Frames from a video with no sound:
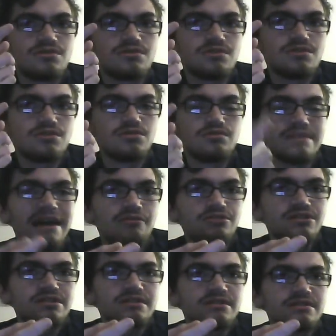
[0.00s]

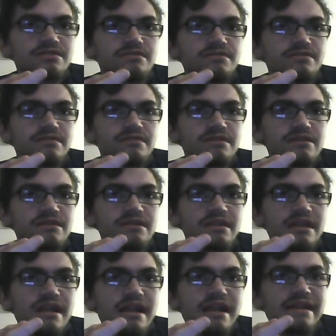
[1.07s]

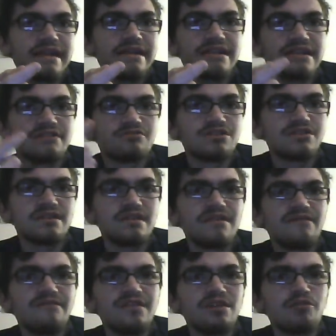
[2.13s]
2008. This was
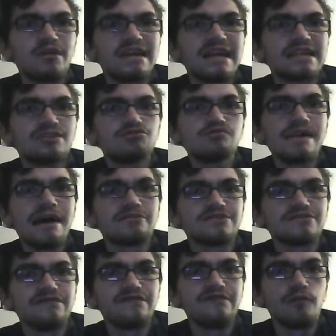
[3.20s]
feeling like
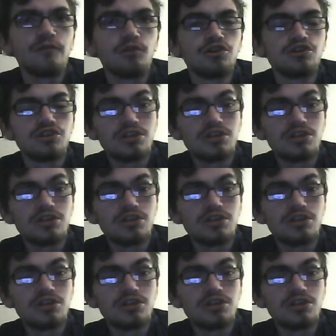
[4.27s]
2004.